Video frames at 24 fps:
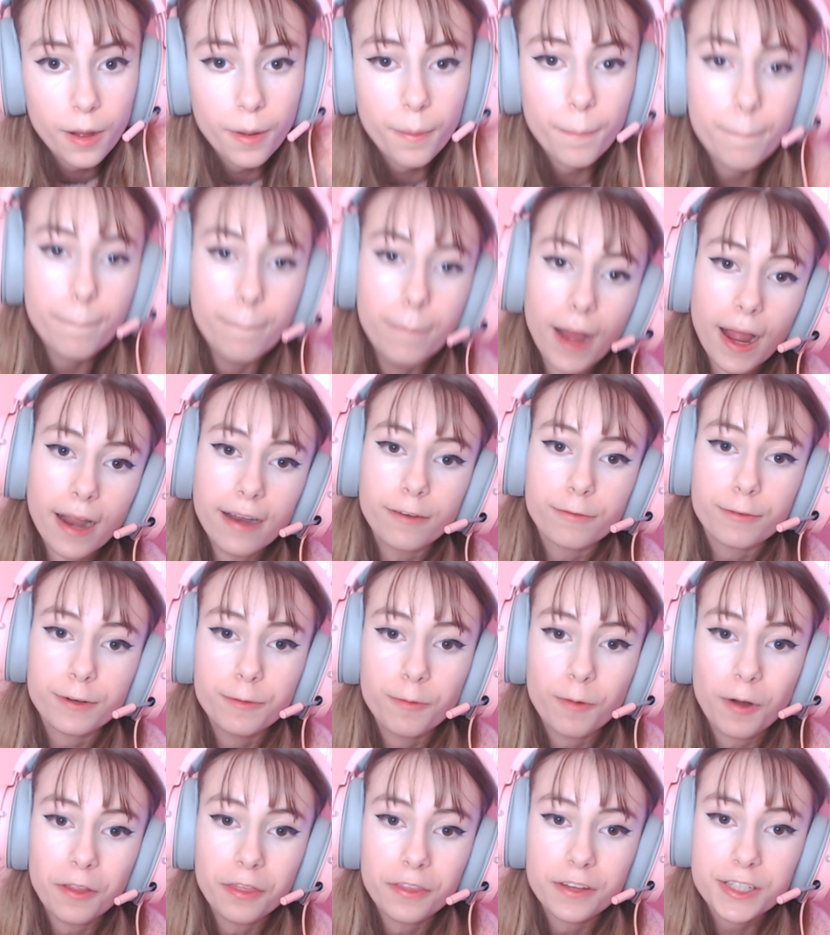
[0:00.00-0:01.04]
Bye
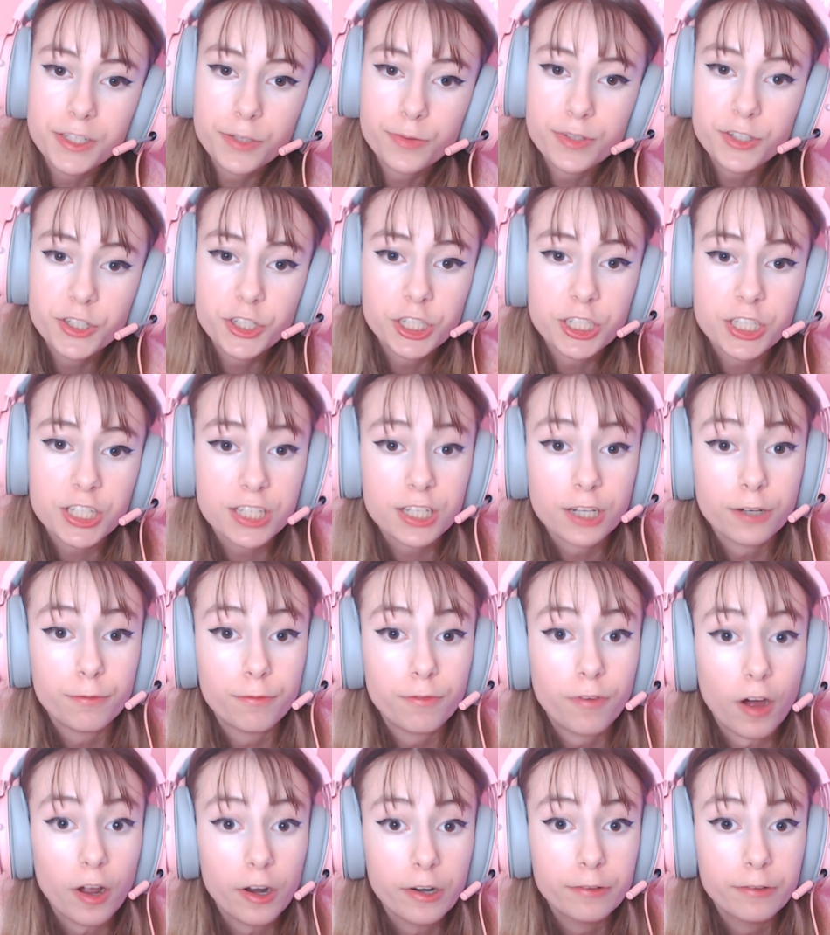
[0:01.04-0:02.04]
everyone, this was just a fun